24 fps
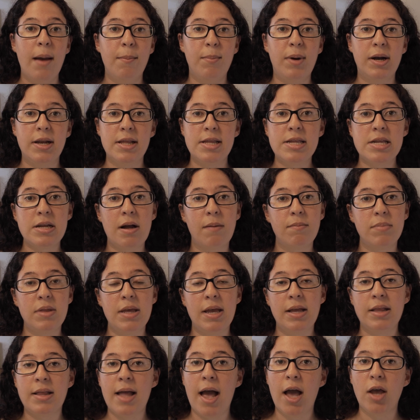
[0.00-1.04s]
but it's
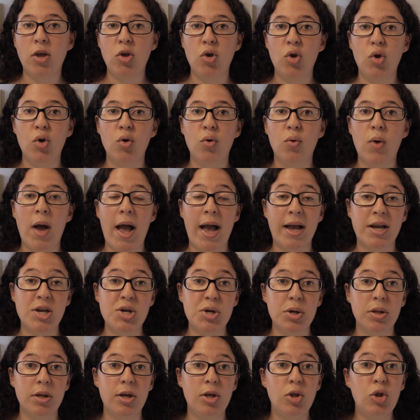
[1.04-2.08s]
something that you
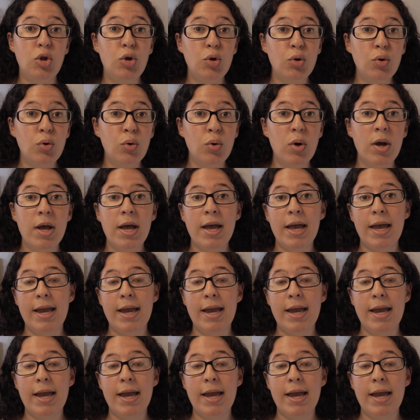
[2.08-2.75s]
actually do